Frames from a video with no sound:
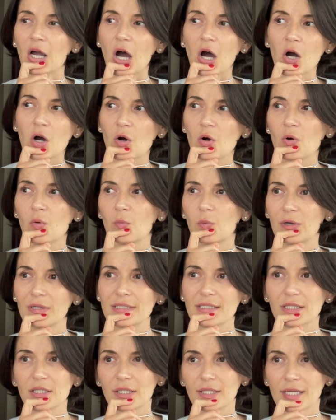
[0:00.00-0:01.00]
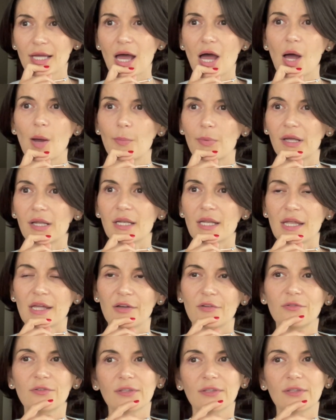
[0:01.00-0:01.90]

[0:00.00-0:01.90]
oh, what's going to happen if,